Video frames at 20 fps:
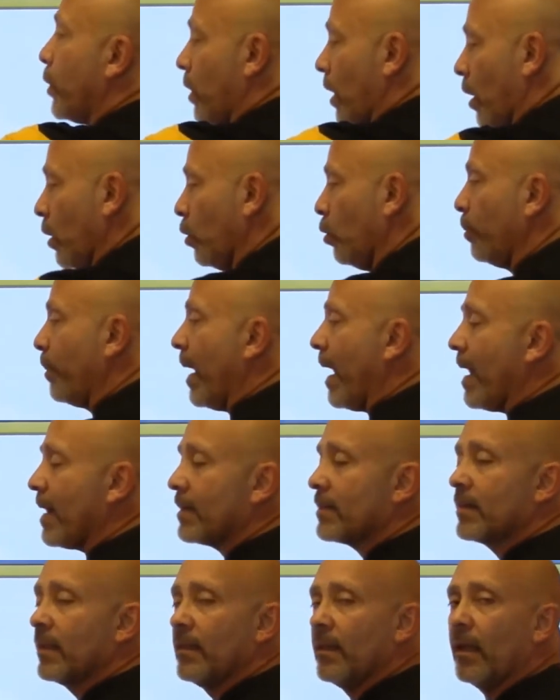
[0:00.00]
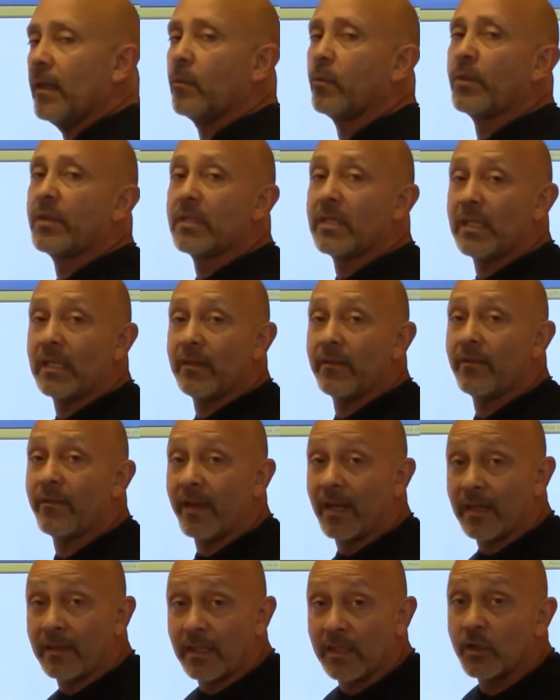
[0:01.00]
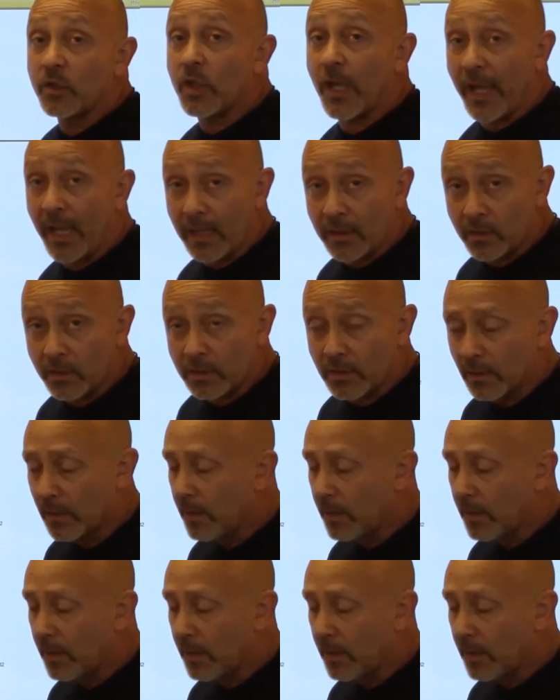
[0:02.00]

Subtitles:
our loopbacks and then we see if anything changed.